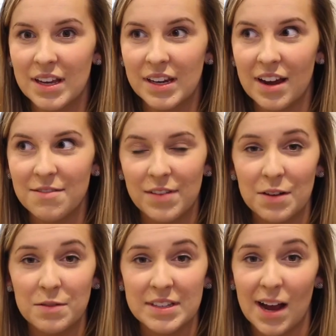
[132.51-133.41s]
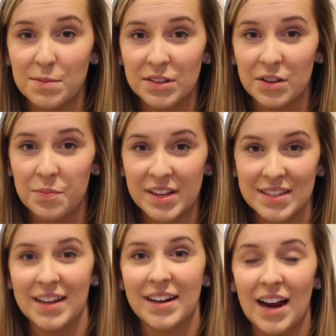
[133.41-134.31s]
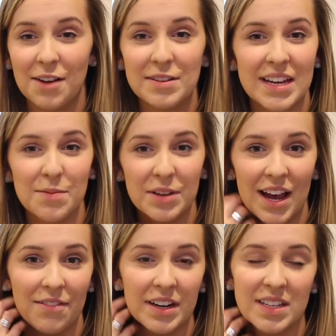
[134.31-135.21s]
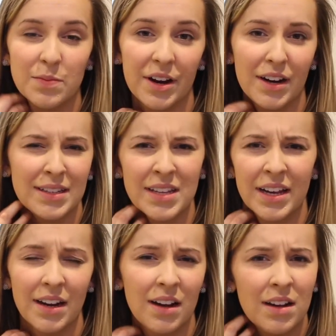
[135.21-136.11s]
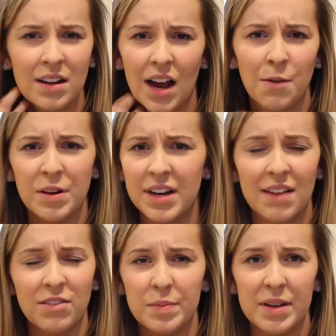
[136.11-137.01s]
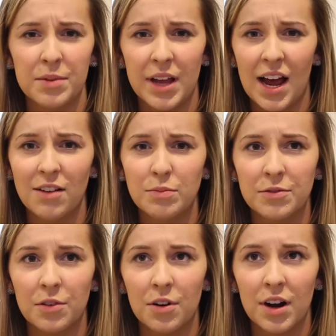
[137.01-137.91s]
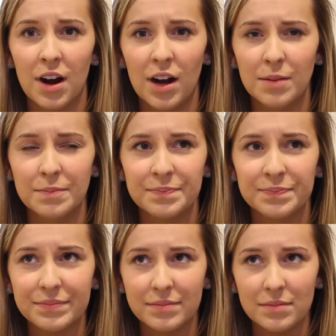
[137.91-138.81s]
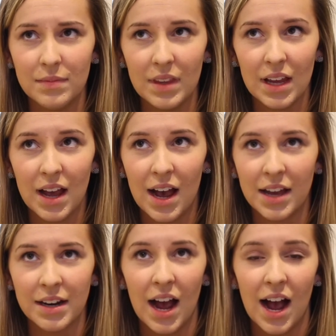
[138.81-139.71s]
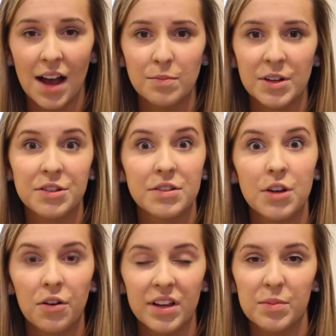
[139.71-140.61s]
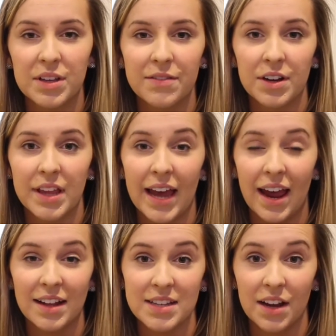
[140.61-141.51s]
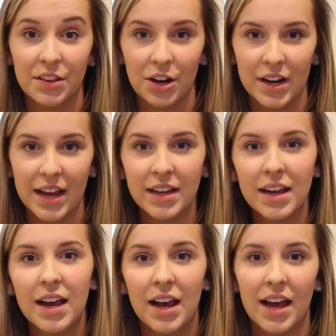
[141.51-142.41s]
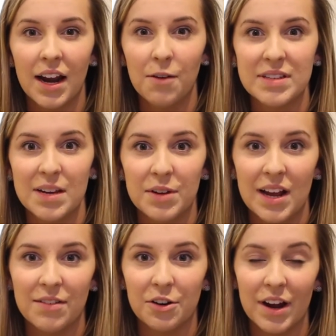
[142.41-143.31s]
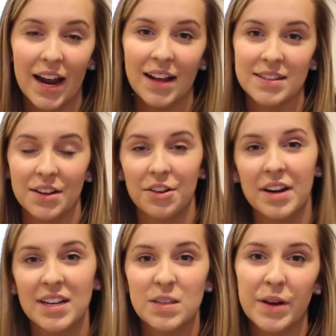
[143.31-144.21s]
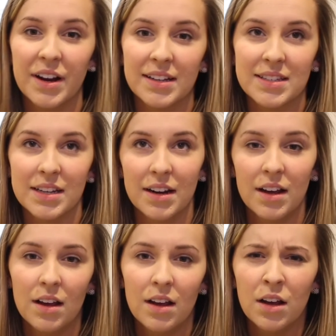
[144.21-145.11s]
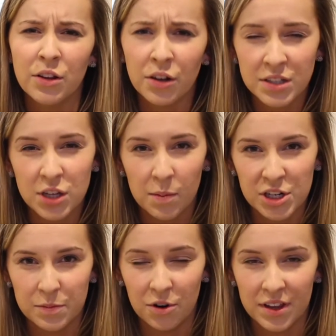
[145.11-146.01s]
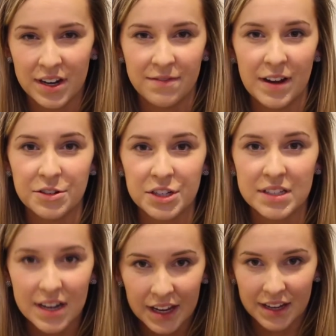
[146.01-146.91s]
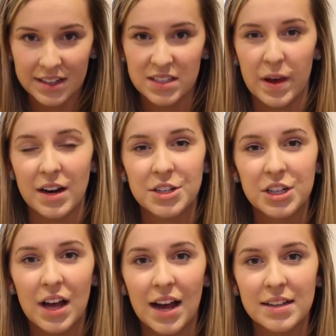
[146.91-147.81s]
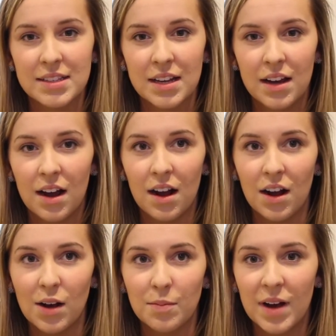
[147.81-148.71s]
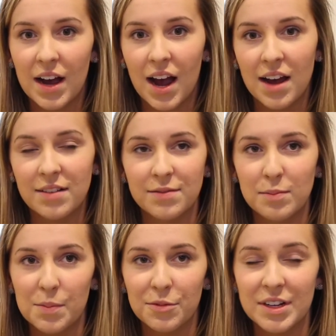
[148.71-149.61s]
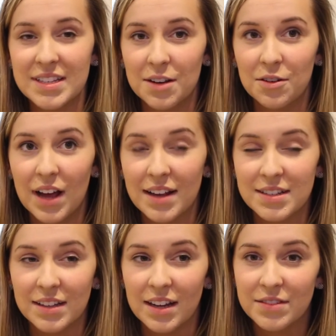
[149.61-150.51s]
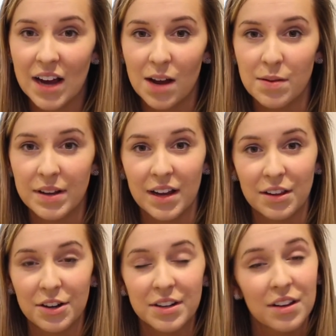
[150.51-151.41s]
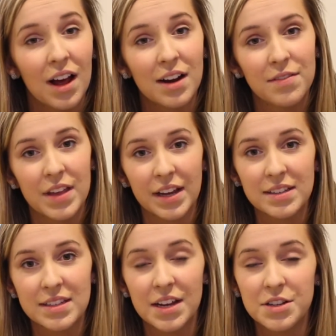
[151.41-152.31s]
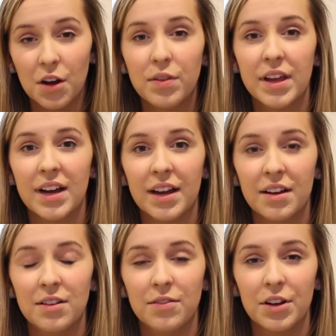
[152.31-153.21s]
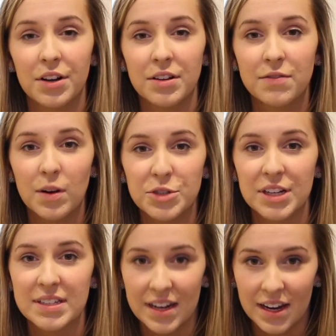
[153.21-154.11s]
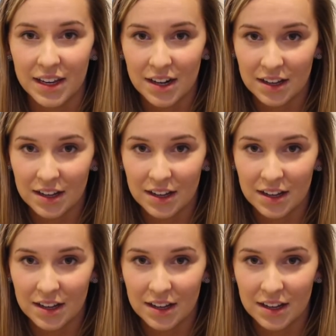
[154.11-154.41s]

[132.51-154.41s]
The Ignite Fund was absolutely amazing. I was able to have an experience that I would never be able to have before, and I'm a totally believer in hands-on learning, and I was able to have a great hands-on learning experience and learn so much more than if I was just sitting in a Spanish class. I have memories that will last a lifetime, and I learned a lot of things that I don't think I could have learned from just sitting in a